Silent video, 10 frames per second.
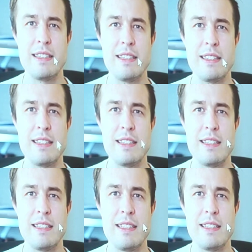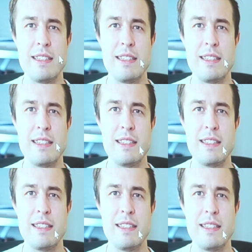
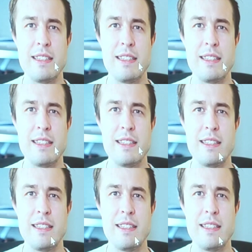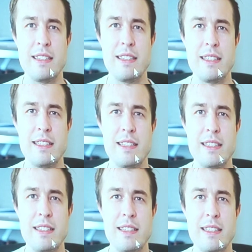
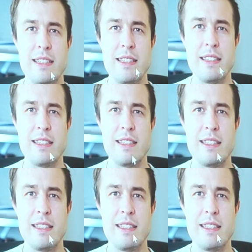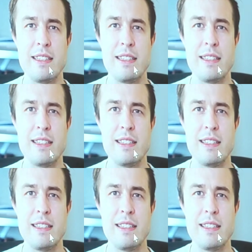(silent)